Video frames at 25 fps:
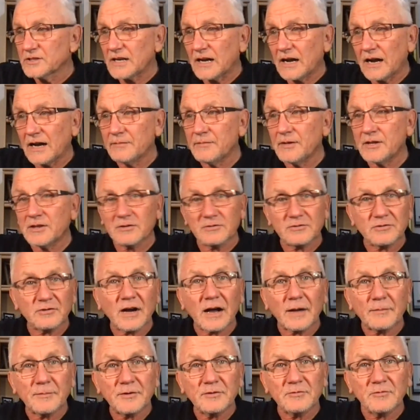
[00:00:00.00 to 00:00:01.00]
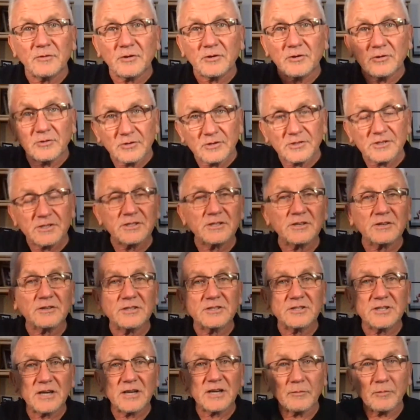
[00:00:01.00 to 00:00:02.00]
I'm either dropping recruiters until the
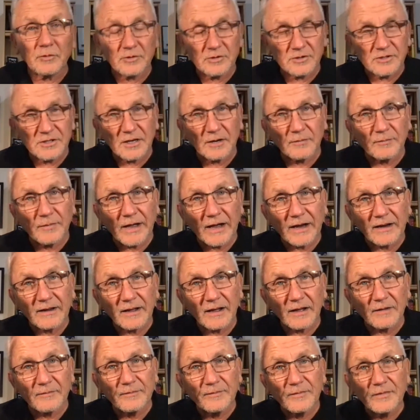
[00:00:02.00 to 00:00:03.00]
job orders come back up.